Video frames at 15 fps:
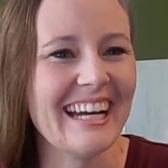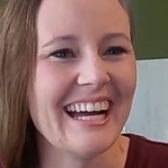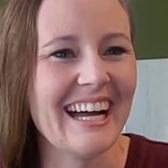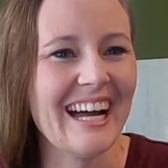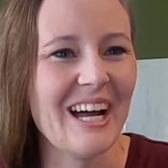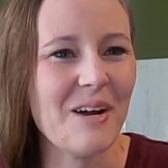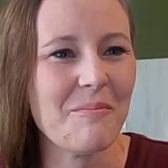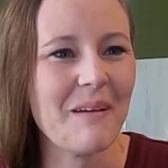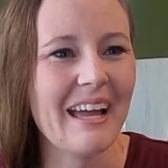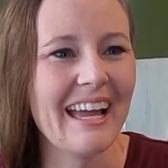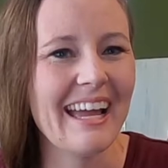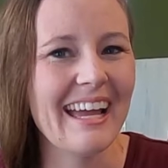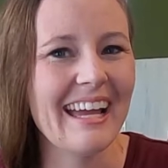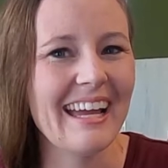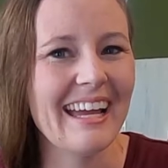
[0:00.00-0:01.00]
And
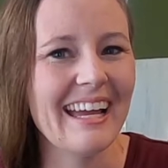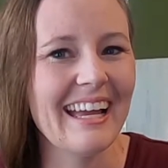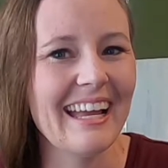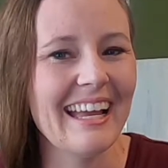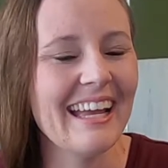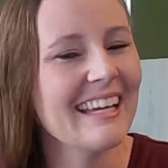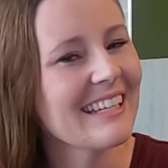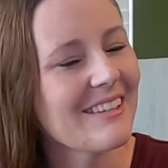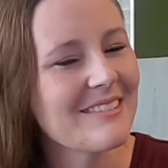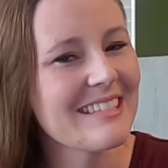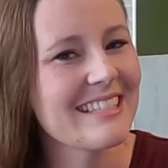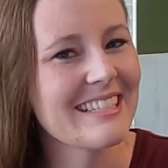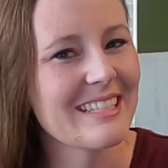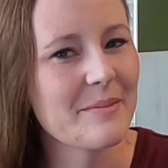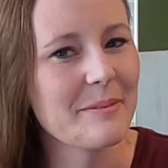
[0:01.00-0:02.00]
I
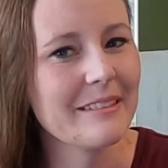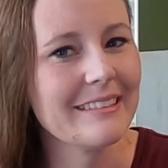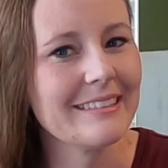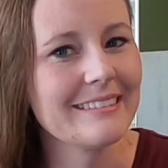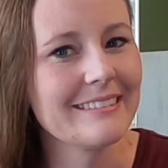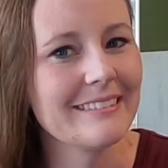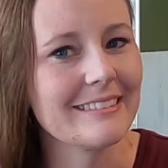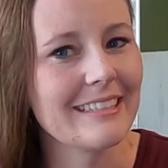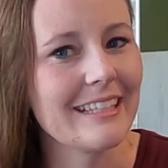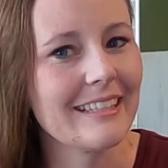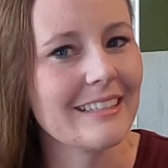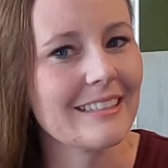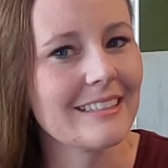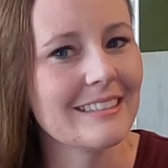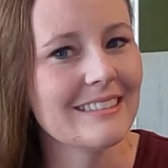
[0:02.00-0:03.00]
was an experienced
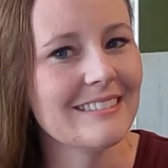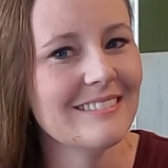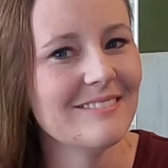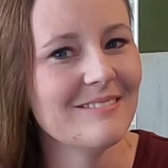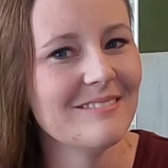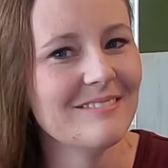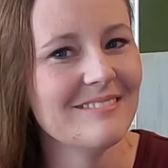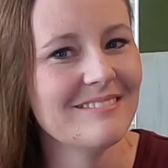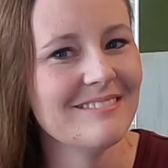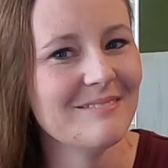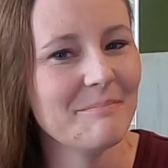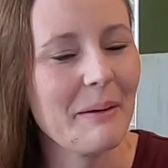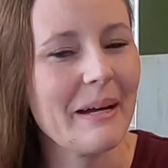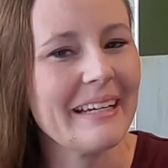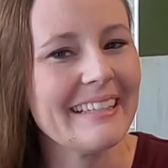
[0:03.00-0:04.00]
crocheter,
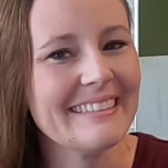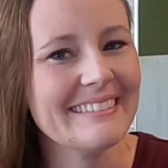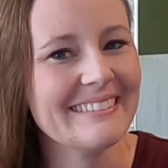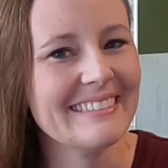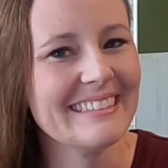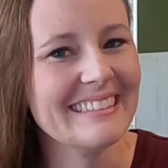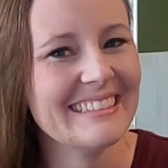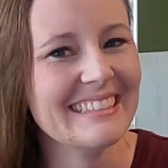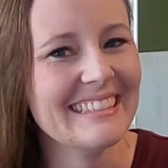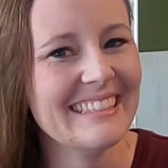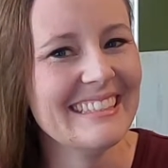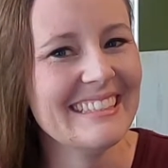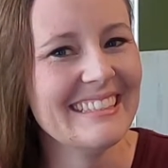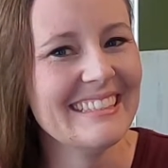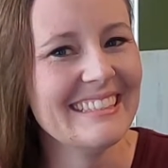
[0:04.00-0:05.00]
but
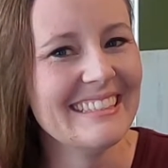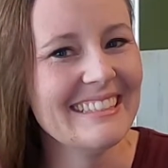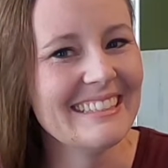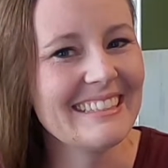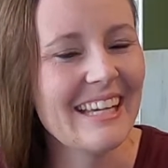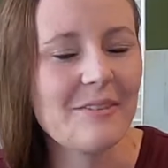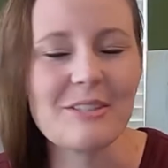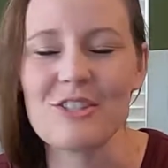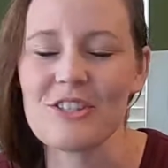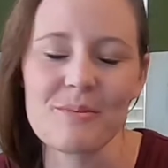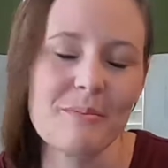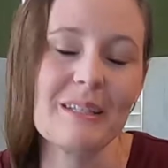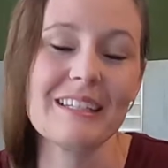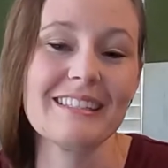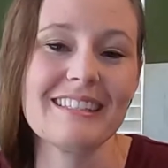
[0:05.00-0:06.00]
that was
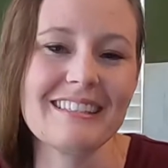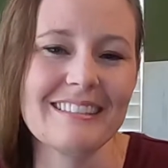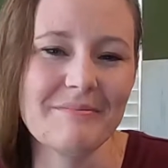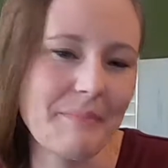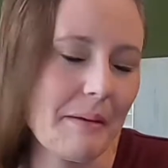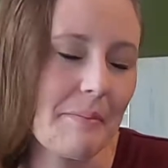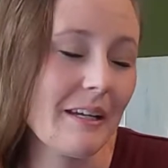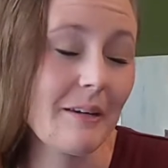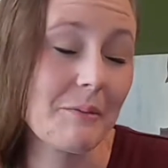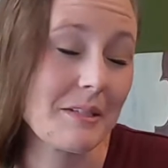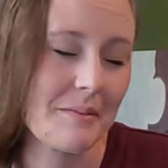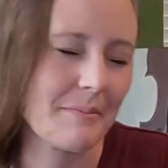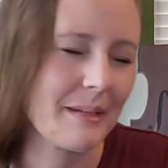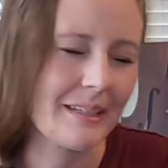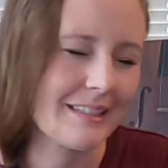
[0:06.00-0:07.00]
just because maybe I
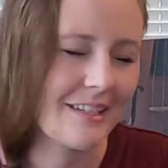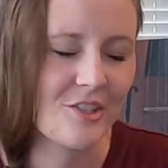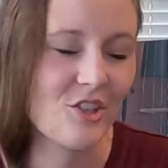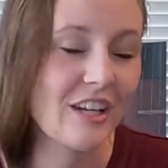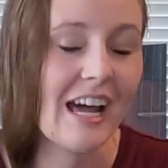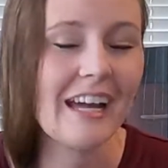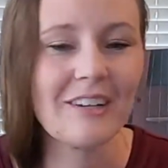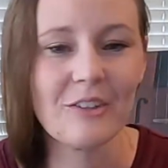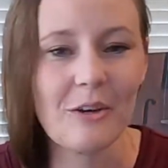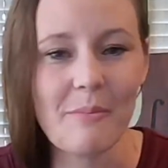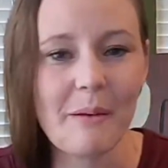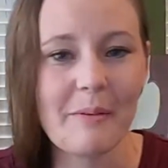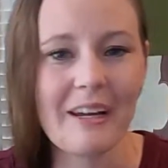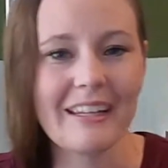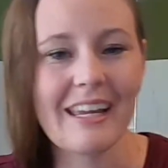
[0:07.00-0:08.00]
wasn't paying attention. I don't
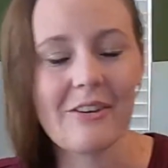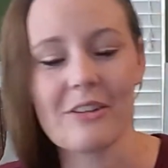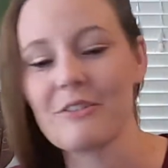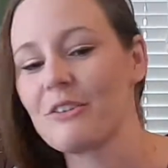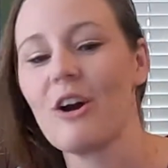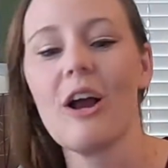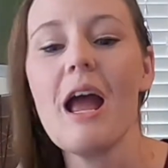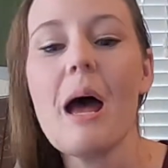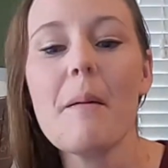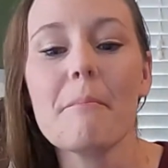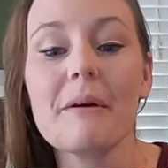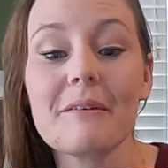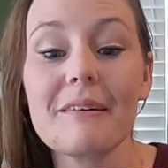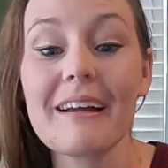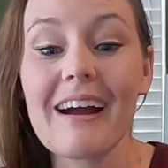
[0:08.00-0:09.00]
know, maybe I counted wrong.
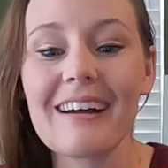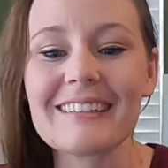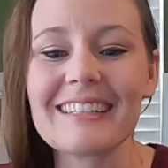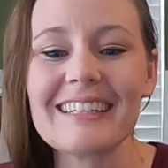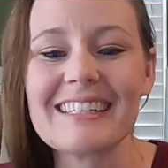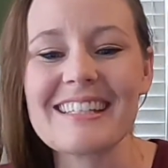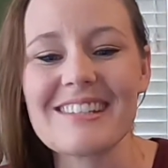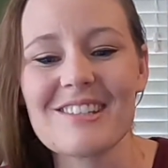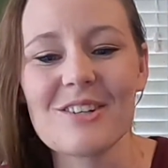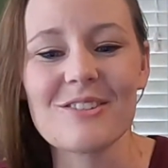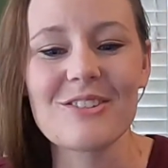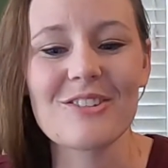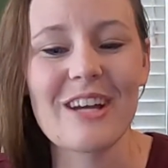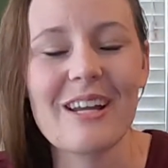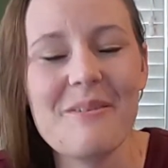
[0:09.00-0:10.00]
But regardless,
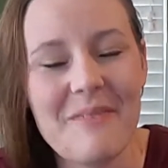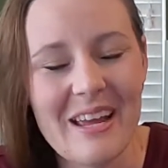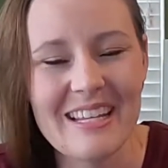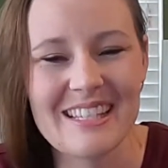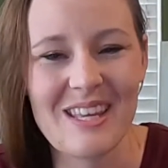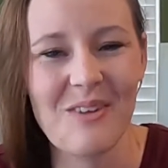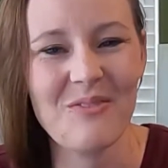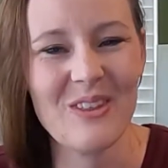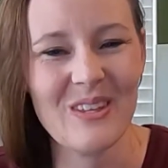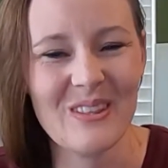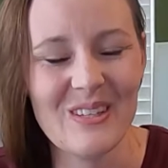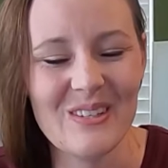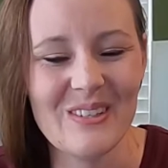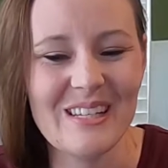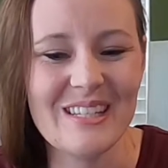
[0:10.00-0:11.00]
don't try to make
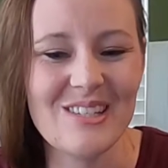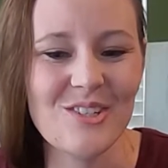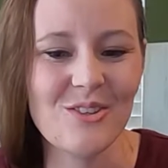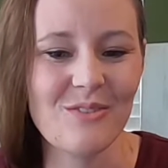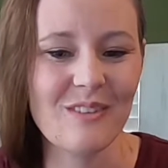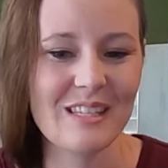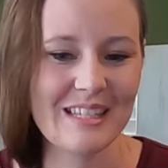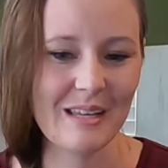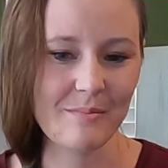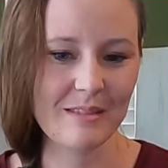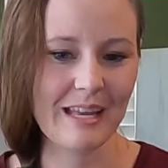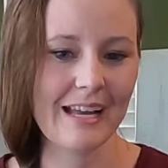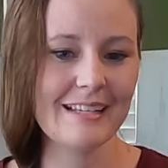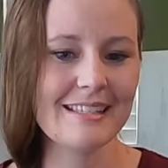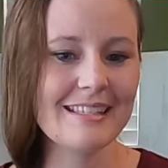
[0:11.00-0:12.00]
something that you need two of the
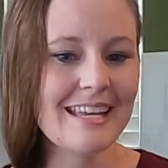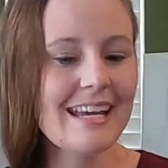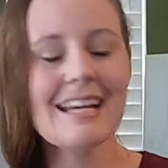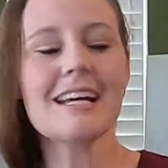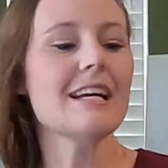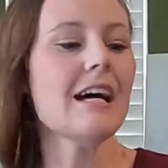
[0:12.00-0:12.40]
same size.